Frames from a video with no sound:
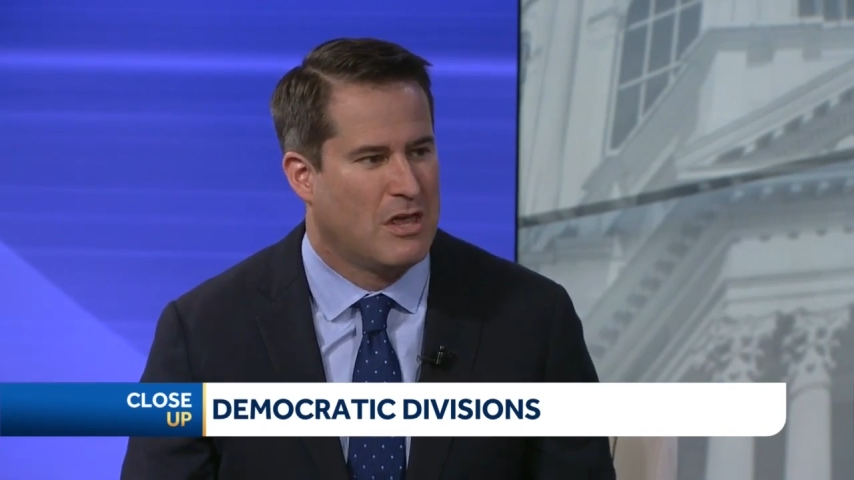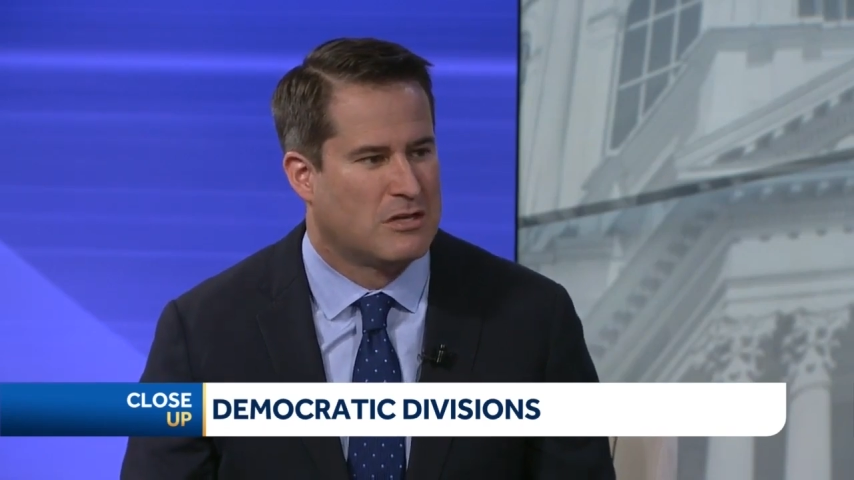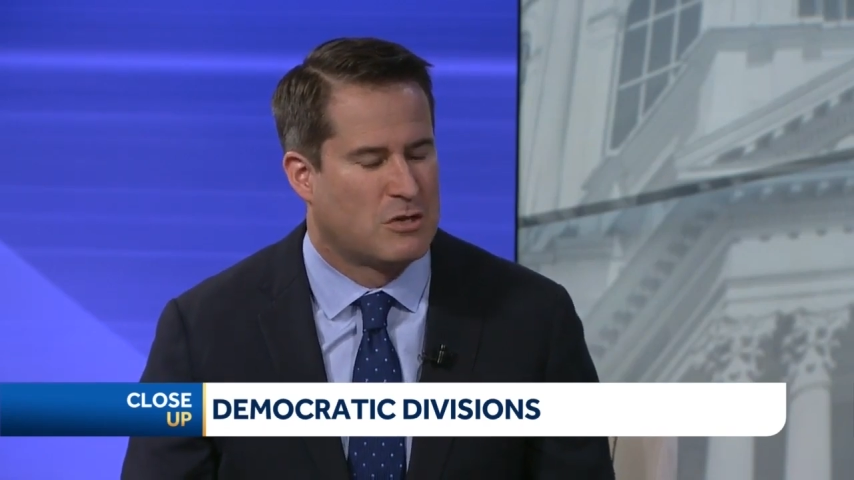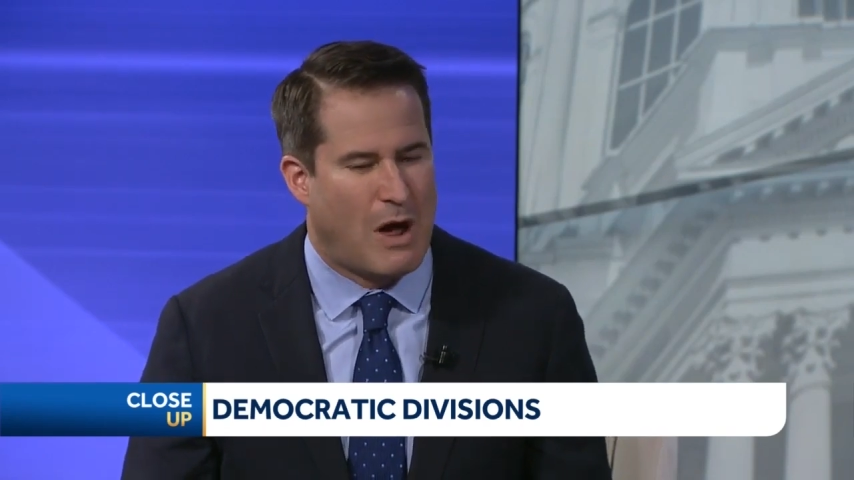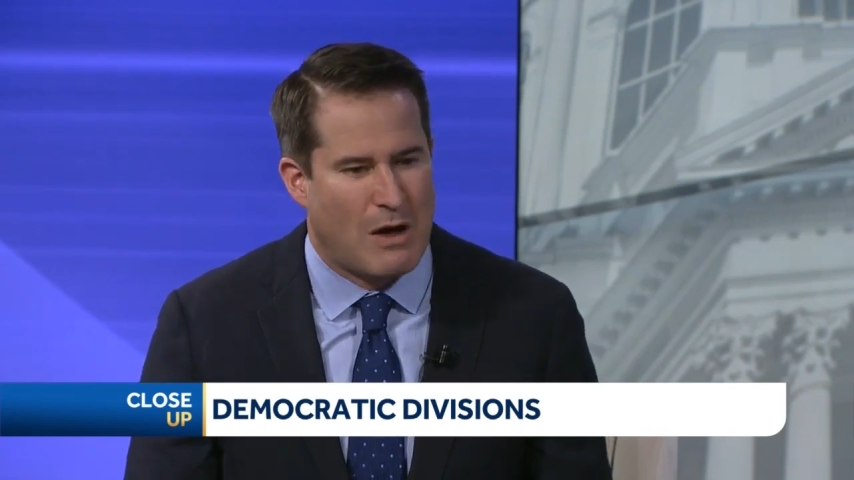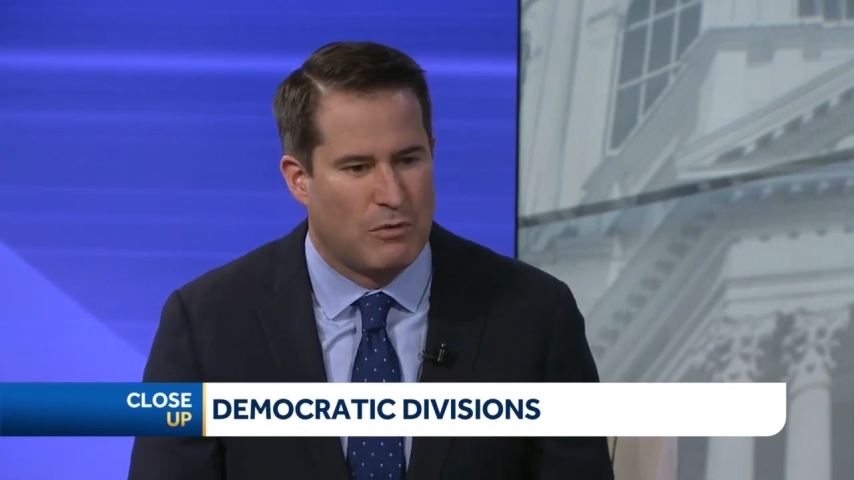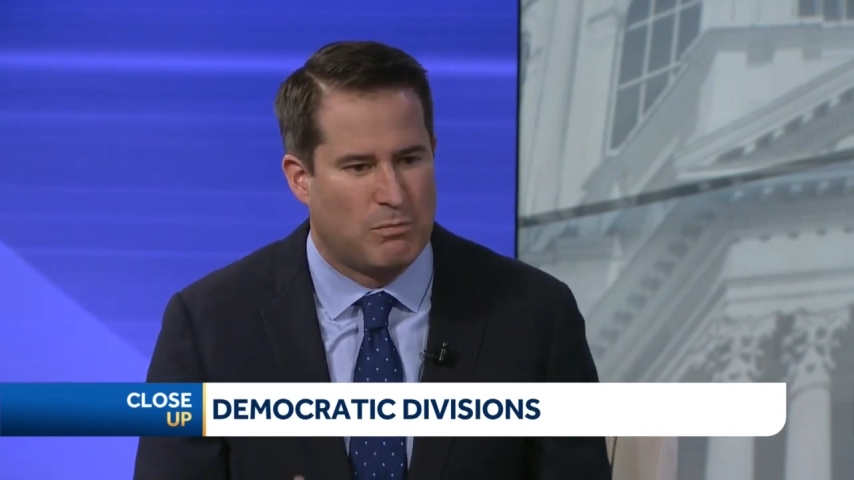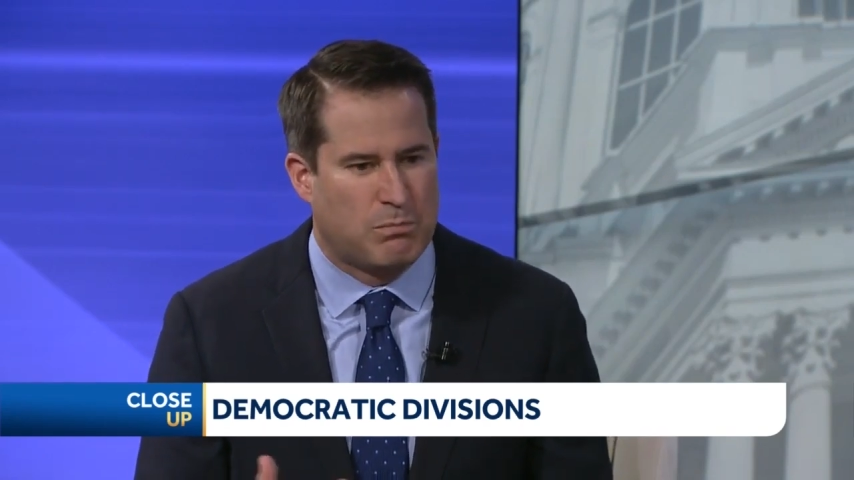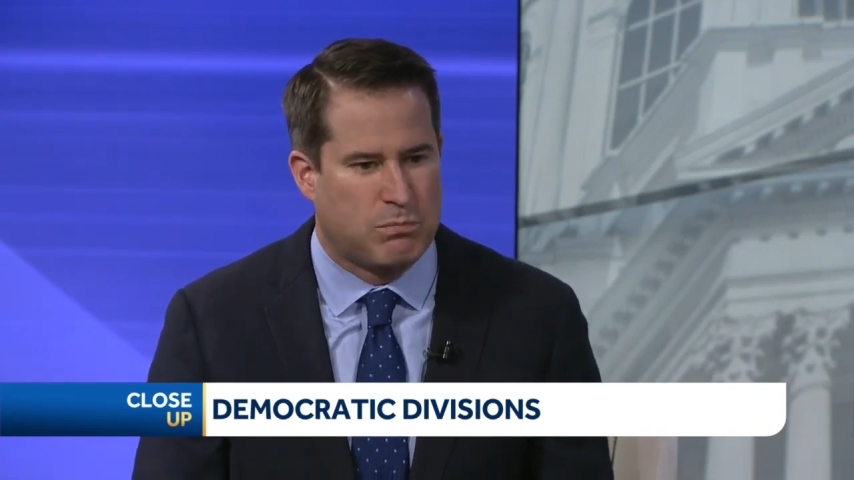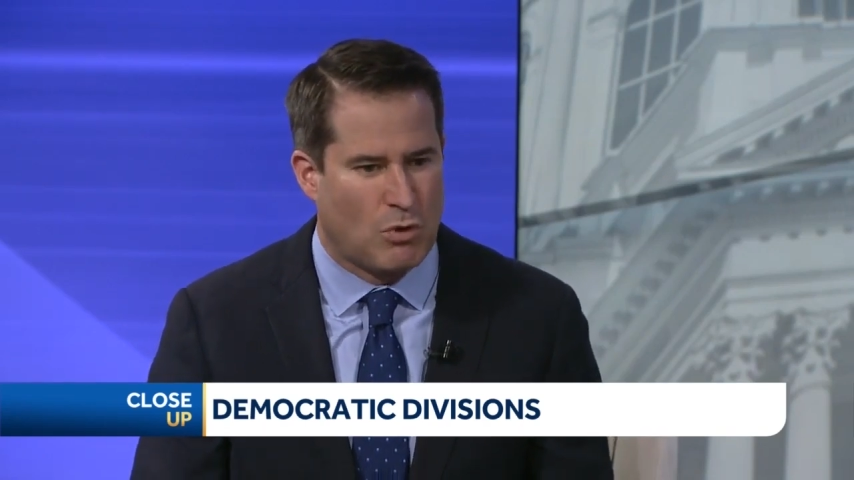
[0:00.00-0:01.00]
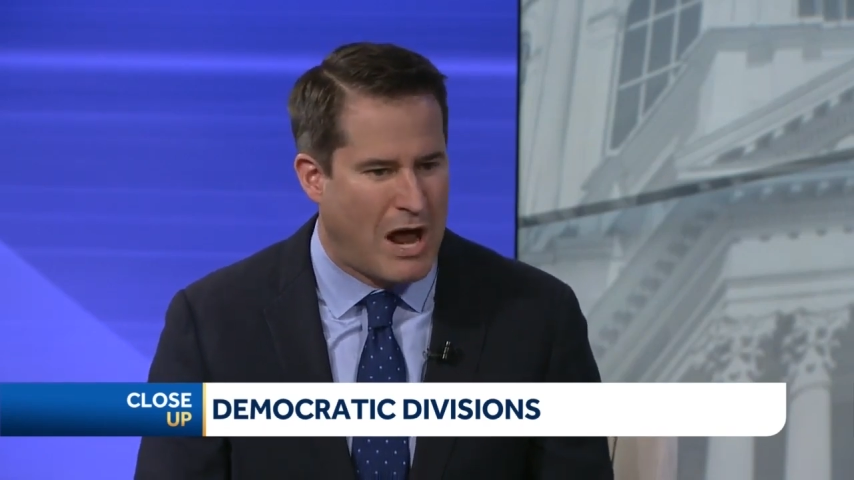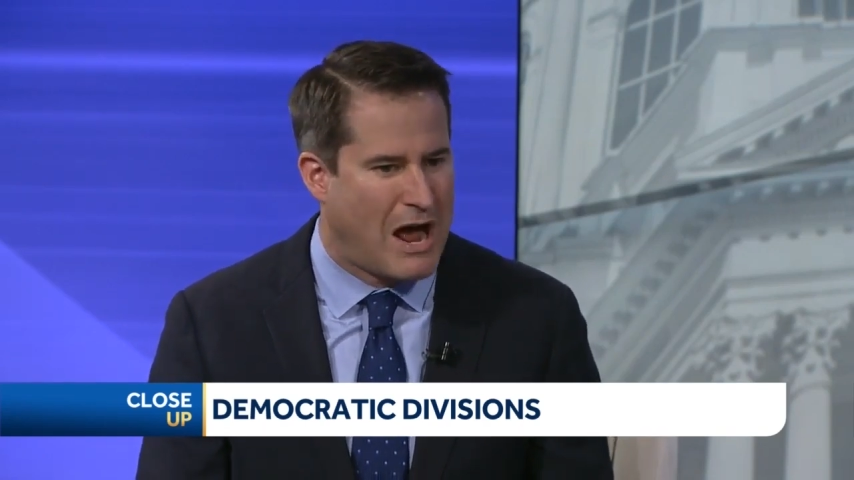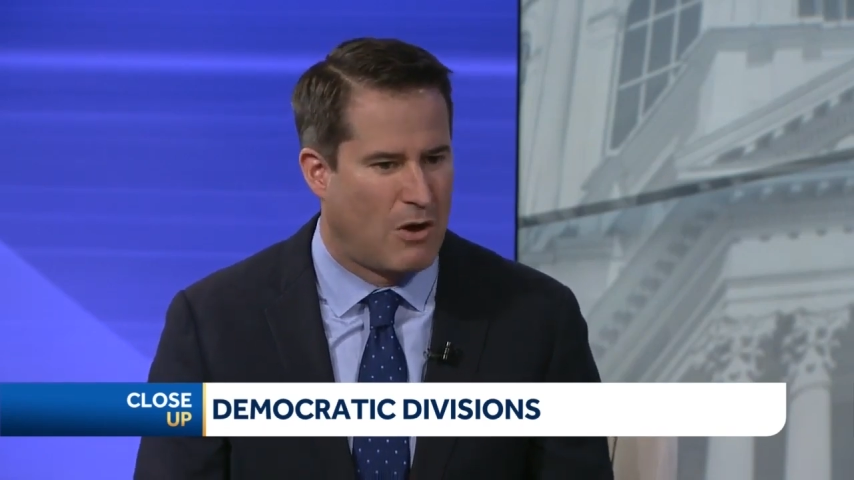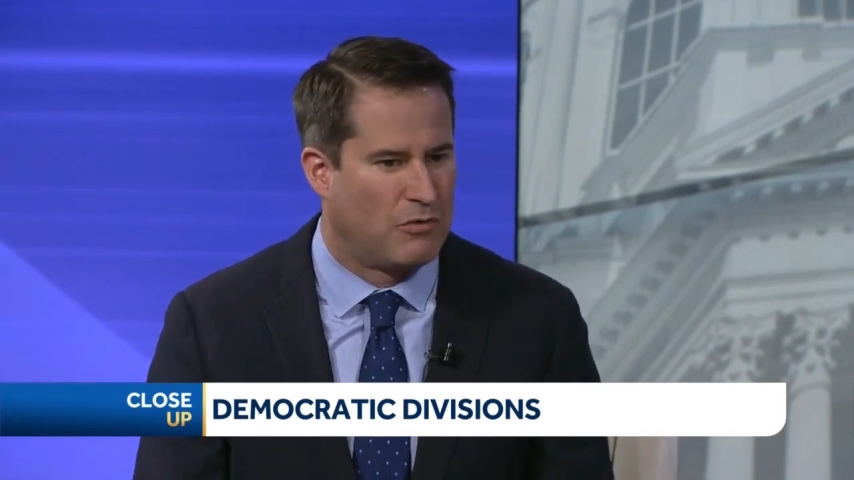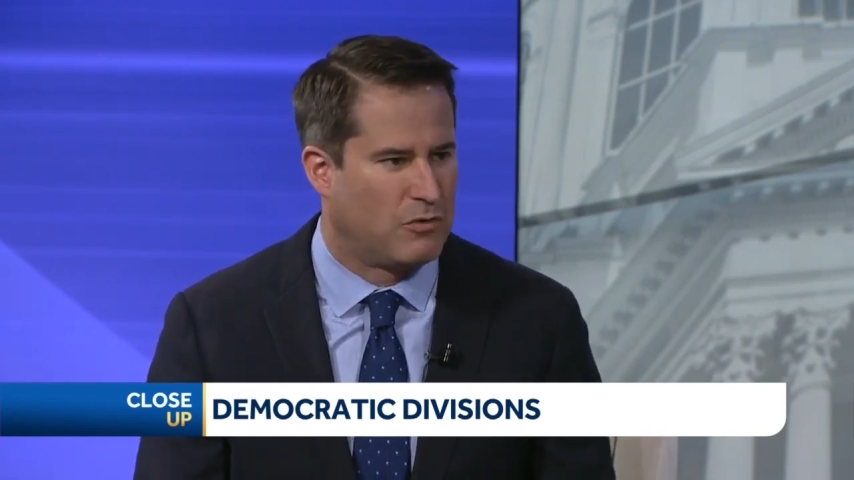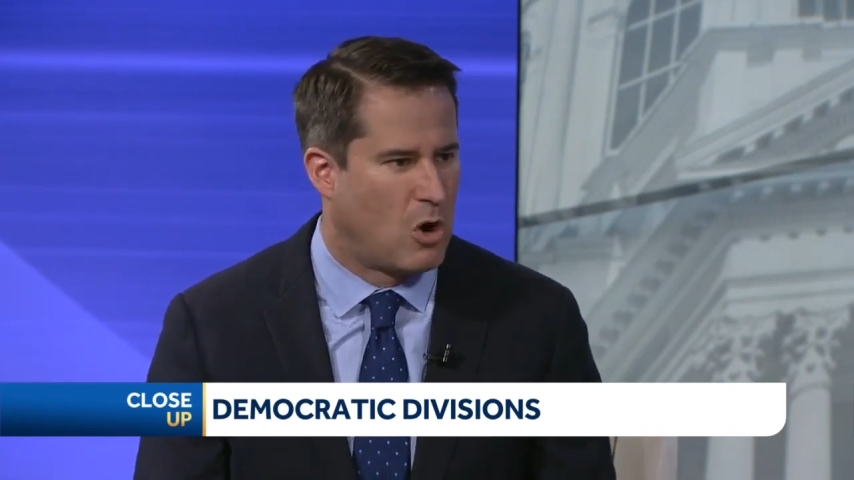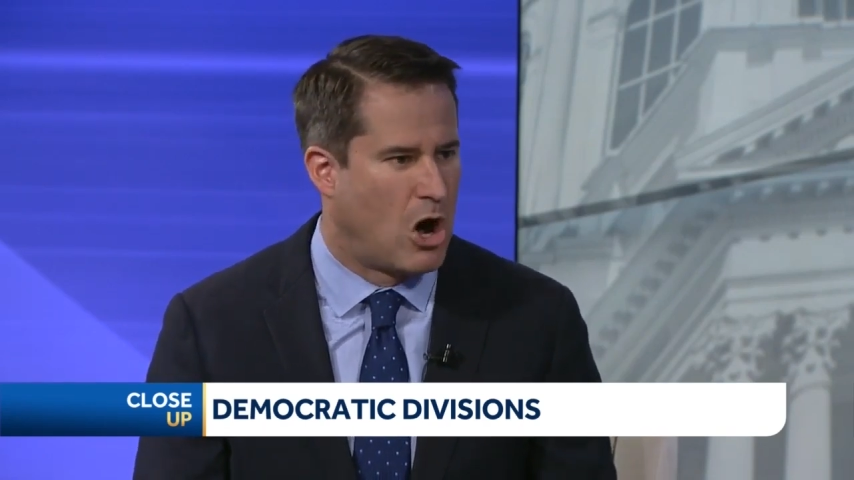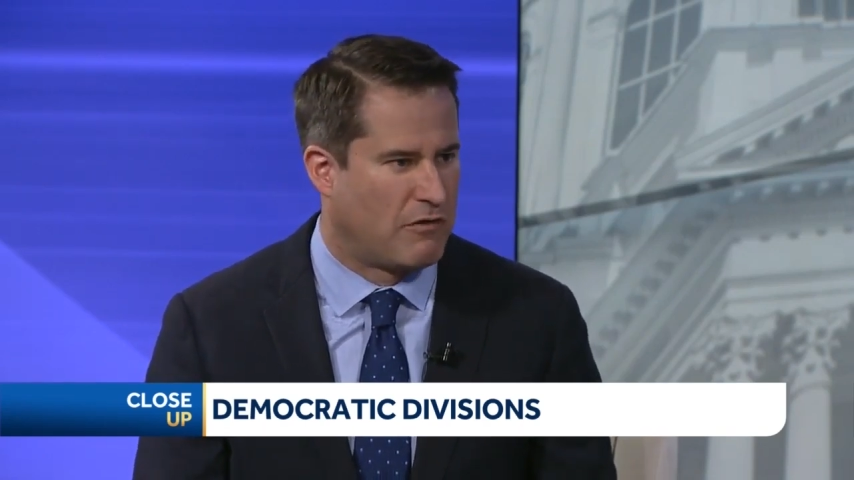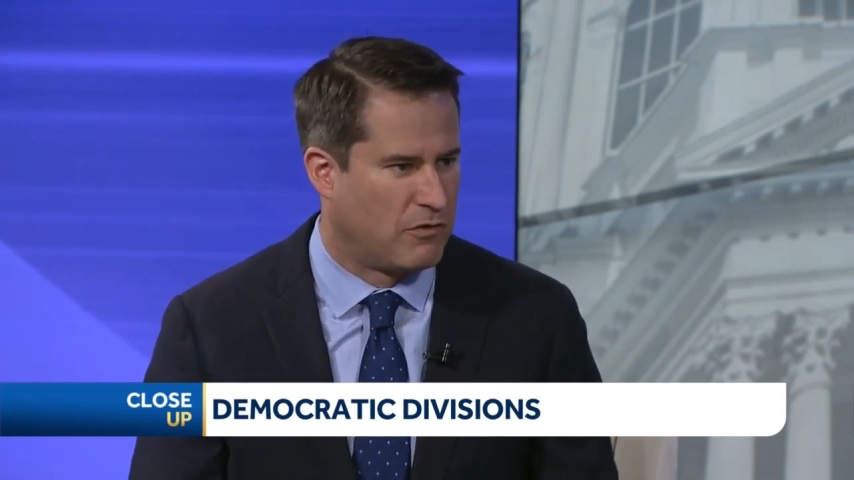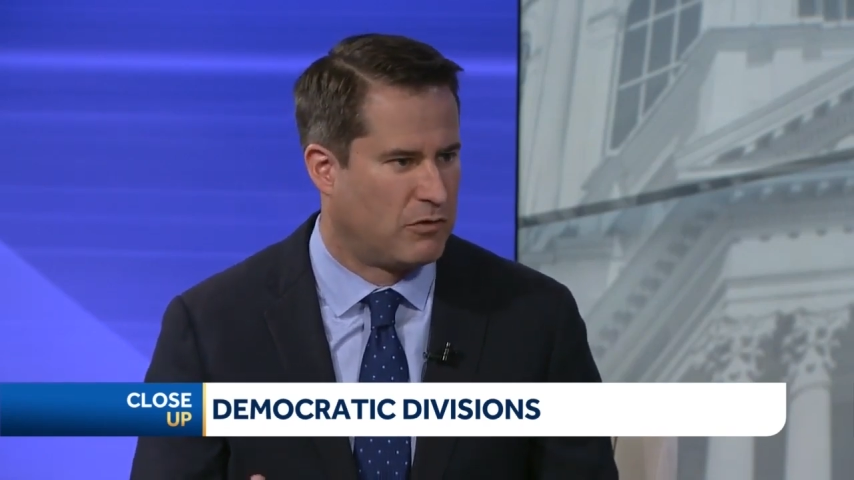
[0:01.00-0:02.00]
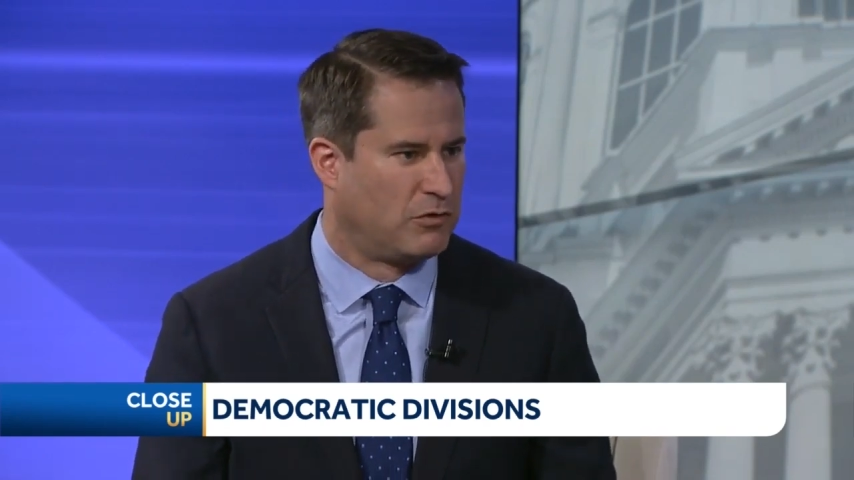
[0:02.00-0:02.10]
So I was proud to offer